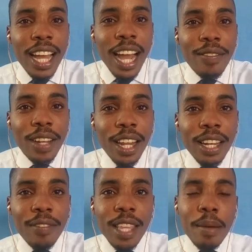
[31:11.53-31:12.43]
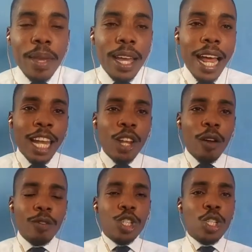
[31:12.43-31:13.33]
I have a lot of them here. I
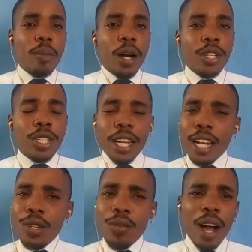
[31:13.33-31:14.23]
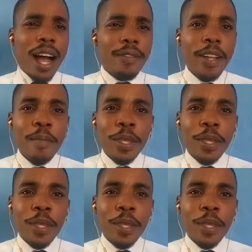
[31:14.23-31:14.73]
love you so much and do have